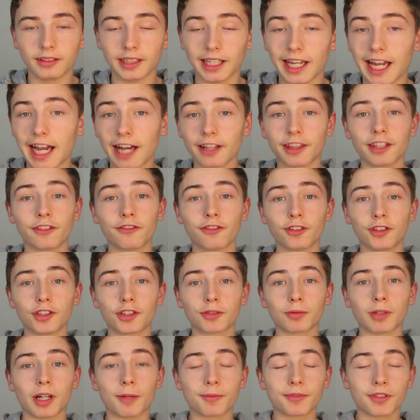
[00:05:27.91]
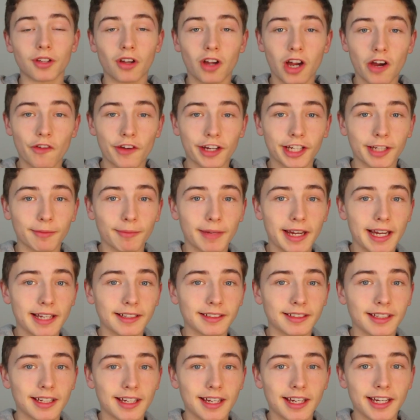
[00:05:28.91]
Now healthy food swaps I
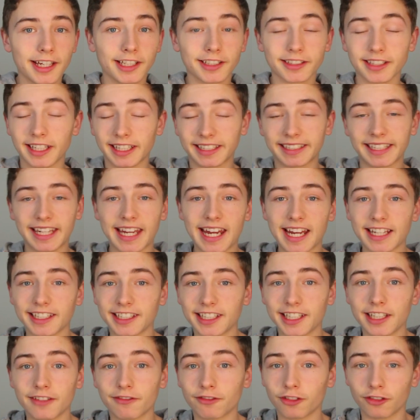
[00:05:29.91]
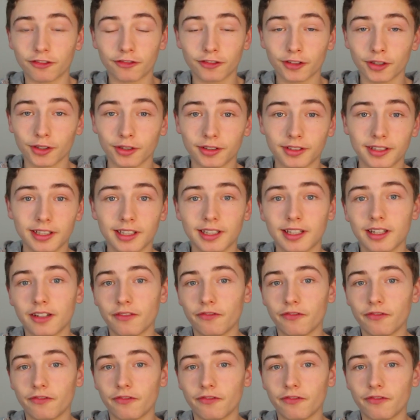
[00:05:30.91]
recommend is like candy for fruit.